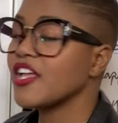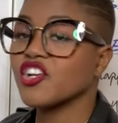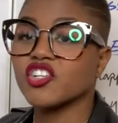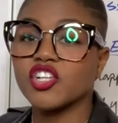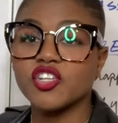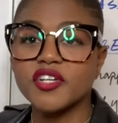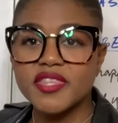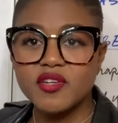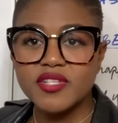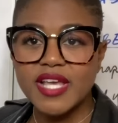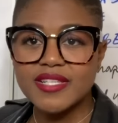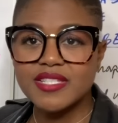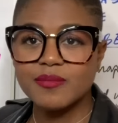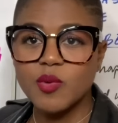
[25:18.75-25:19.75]
You're going to look at their
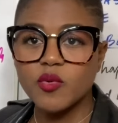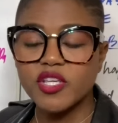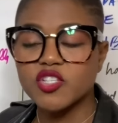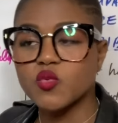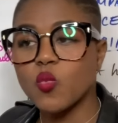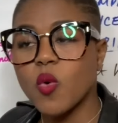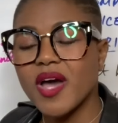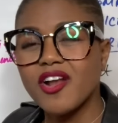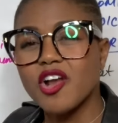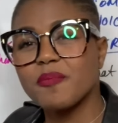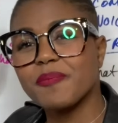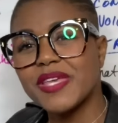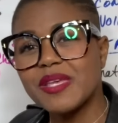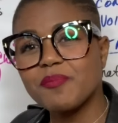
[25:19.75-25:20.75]
testimonials. What
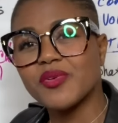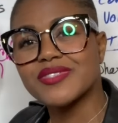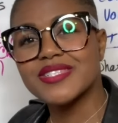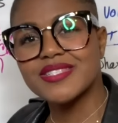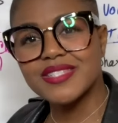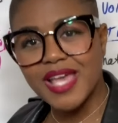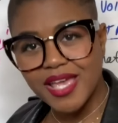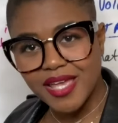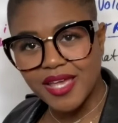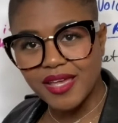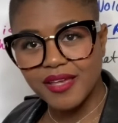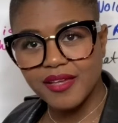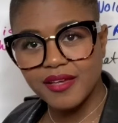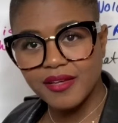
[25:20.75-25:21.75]
are people
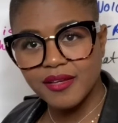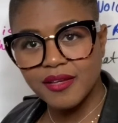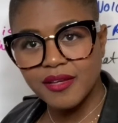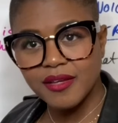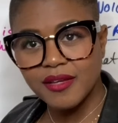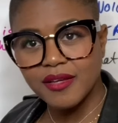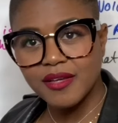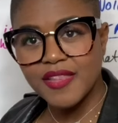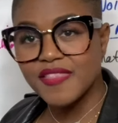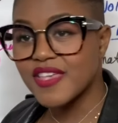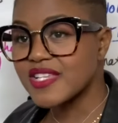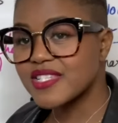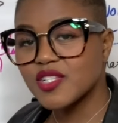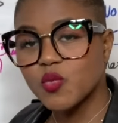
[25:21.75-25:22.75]
saying?
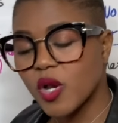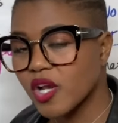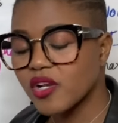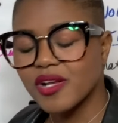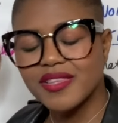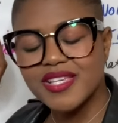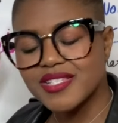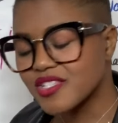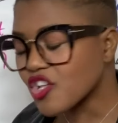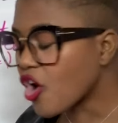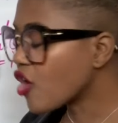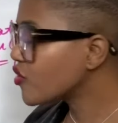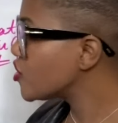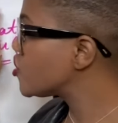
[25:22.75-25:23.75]
This is all